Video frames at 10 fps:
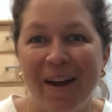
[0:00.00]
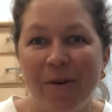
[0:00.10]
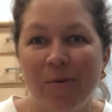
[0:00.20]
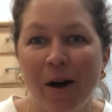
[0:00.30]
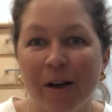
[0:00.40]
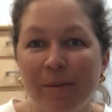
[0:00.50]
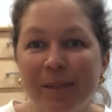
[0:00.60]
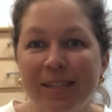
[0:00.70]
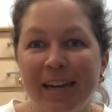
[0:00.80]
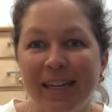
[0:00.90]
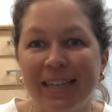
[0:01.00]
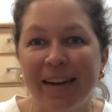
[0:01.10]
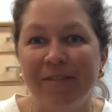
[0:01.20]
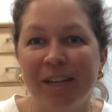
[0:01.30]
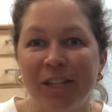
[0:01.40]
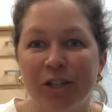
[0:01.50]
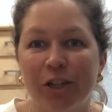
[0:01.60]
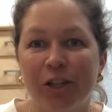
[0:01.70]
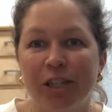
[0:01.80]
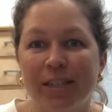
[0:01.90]
Welcome to St. David's
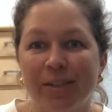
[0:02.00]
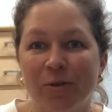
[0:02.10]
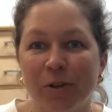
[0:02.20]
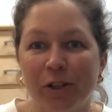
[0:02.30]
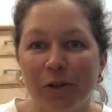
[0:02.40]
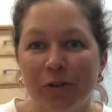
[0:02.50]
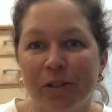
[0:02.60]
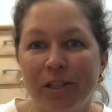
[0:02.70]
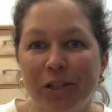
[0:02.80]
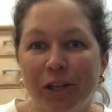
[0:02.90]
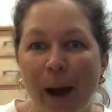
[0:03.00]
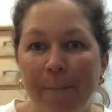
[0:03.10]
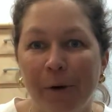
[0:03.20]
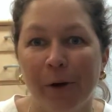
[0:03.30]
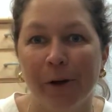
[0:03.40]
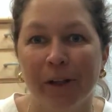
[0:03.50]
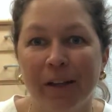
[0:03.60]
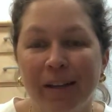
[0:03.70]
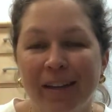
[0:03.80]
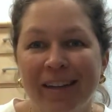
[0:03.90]
Church and School Children's Chapel.
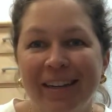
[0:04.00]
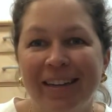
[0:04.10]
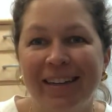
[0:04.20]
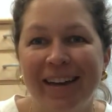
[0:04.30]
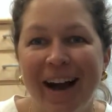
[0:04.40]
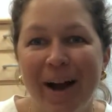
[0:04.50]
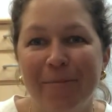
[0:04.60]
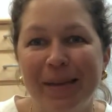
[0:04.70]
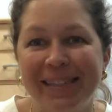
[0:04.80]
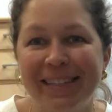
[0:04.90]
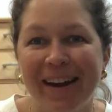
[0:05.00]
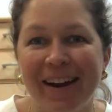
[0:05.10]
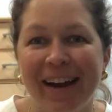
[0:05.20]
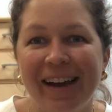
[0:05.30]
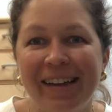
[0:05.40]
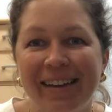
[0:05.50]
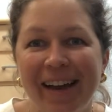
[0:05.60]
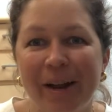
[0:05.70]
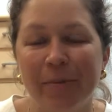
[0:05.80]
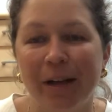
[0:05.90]
I'm Miss Sarah, and
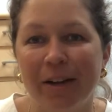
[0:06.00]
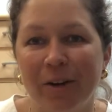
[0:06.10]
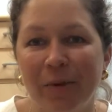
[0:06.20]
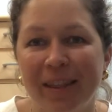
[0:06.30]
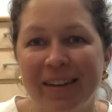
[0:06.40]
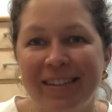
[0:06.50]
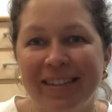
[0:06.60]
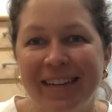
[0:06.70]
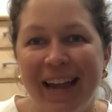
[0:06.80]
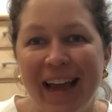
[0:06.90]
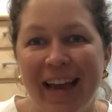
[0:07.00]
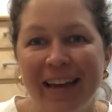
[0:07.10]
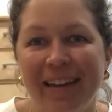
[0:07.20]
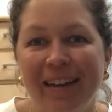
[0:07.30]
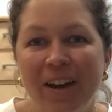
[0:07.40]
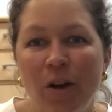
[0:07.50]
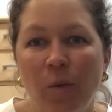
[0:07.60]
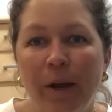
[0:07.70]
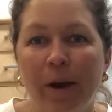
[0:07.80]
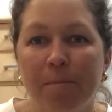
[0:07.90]
I'm glad you're with us today.
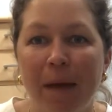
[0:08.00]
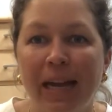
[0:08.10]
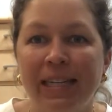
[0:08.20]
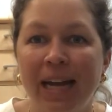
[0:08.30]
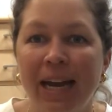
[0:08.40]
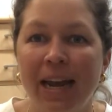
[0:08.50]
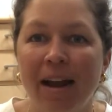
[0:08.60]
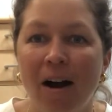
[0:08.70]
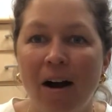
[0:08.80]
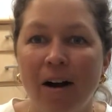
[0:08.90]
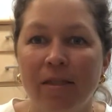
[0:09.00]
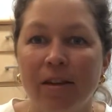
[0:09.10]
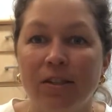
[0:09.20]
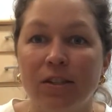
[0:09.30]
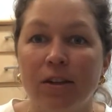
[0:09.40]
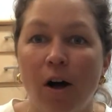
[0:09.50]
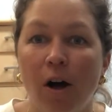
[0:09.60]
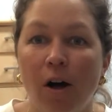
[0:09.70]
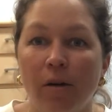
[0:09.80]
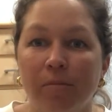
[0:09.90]
We are meditating on the
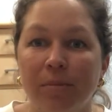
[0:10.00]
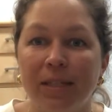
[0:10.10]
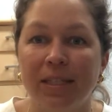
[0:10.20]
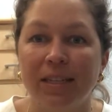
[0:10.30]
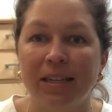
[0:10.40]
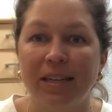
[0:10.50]
Psalms.